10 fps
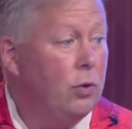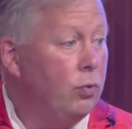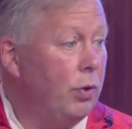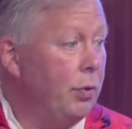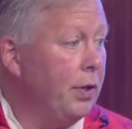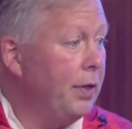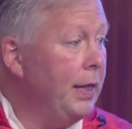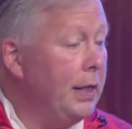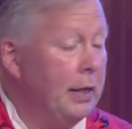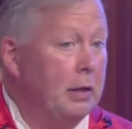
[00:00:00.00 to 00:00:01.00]
Well, we're
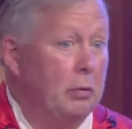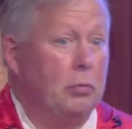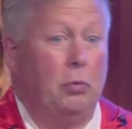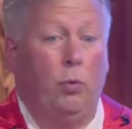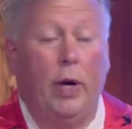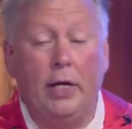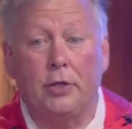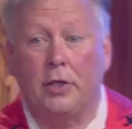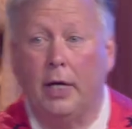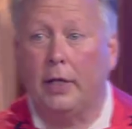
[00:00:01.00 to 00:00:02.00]
thinking, wait a
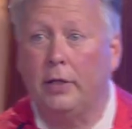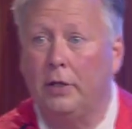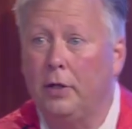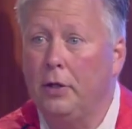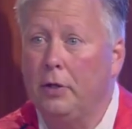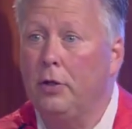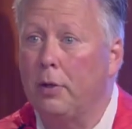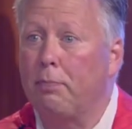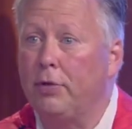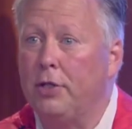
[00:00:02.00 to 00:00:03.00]
second, you're
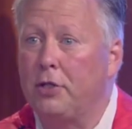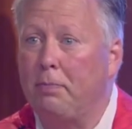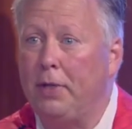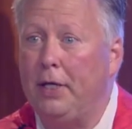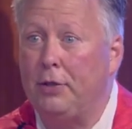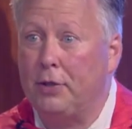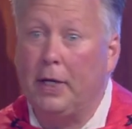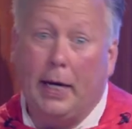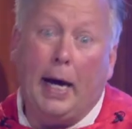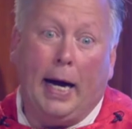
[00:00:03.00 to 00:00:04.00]
the Prince of Peace.
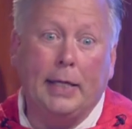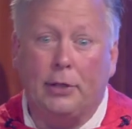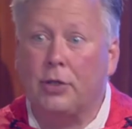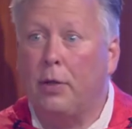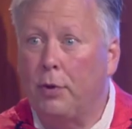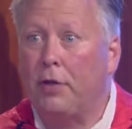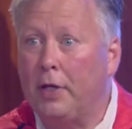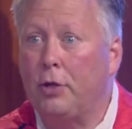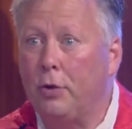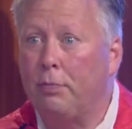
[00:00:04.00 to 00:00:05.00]
Yeah, I guess I would
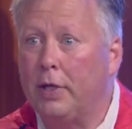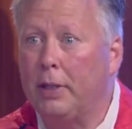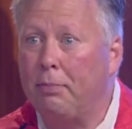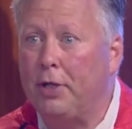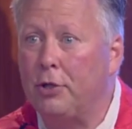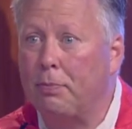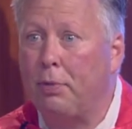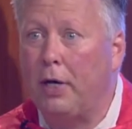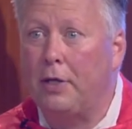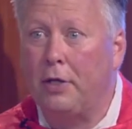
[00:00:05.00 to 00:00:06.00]
think you're bringing peace
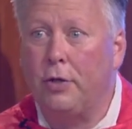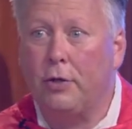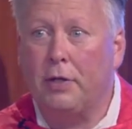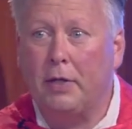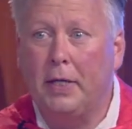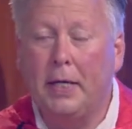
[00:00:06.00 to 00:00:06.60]
upon the earth.